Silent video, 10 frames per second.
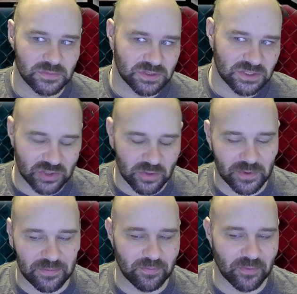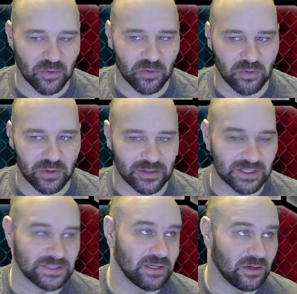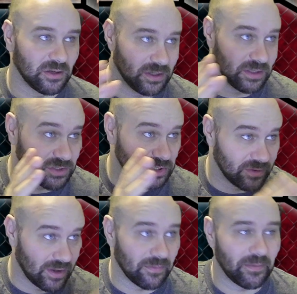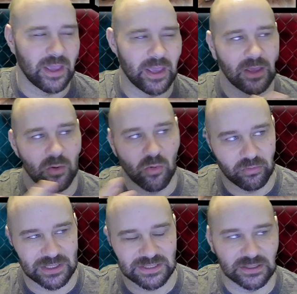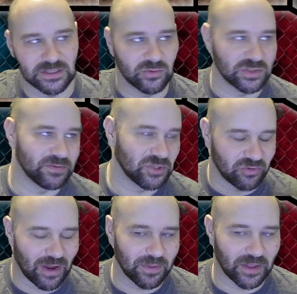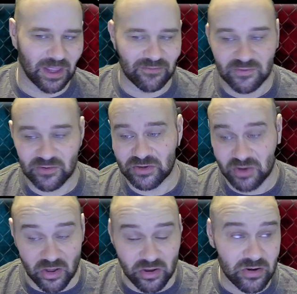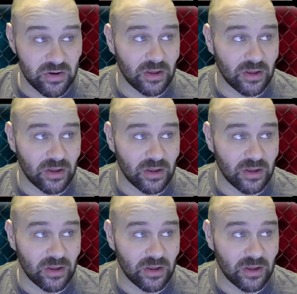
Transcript: so many people, unless they're into MMA or wrestling or submission grappling, have never done